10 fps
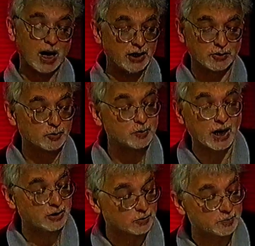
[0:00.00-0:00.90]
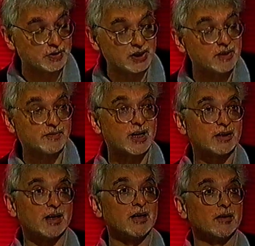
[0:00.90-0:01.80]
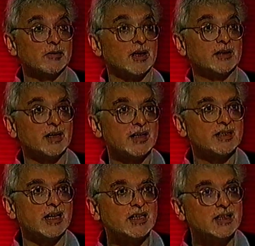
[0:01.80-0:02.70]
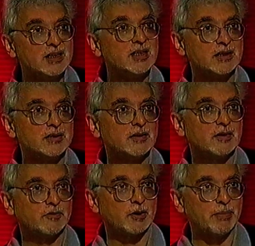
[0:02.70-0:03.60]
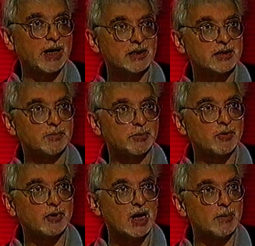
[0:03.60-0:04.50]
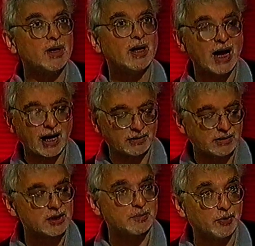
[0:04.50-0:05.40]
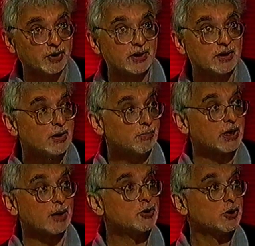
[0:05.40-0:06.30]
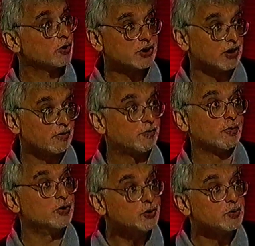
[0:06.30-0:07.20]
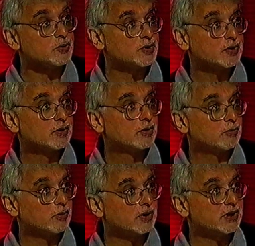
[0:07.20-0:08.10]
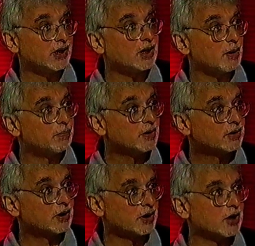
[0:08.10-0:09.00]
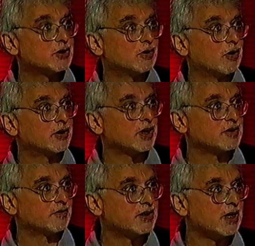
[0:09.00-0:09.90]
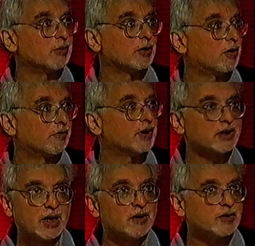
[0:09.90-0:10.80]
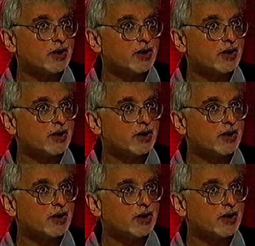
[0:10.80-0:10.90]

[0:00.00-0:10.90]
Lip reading: I don't believe that that there is any need for a balancing program at this point. But I'm sure Channel 4 News will take up the larger context of the Tamil conflict.